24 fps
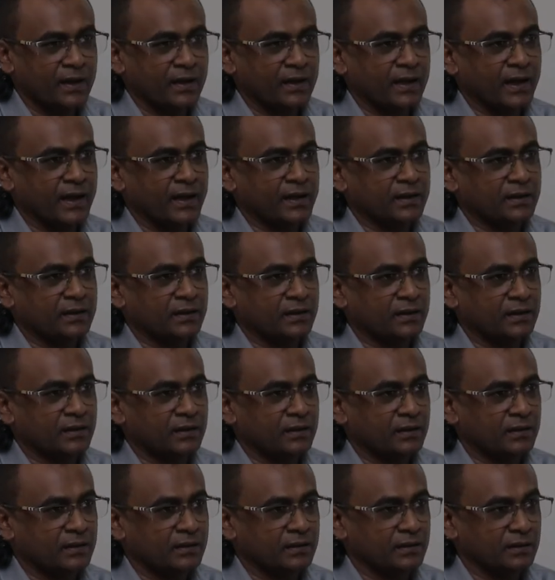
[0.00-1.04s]
like
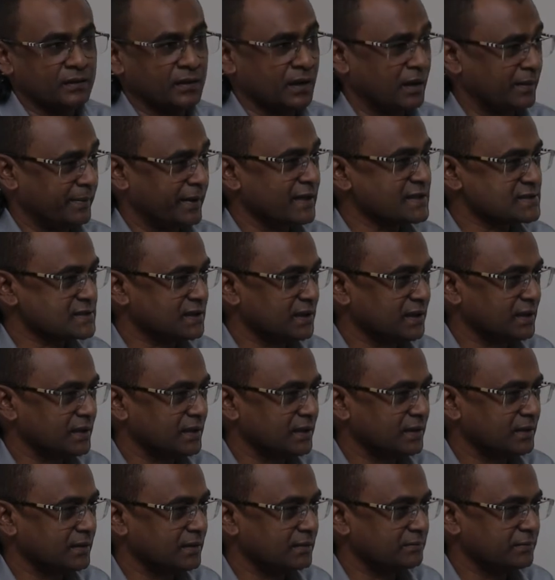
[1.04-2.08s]

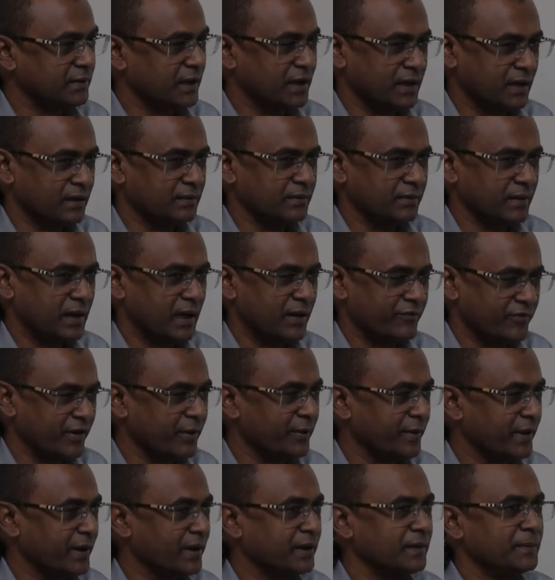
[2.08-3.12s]
Khawasan and
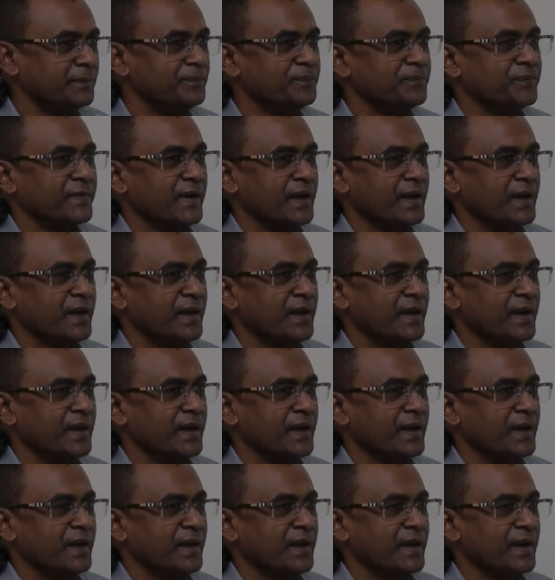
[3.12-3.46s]
everywhere.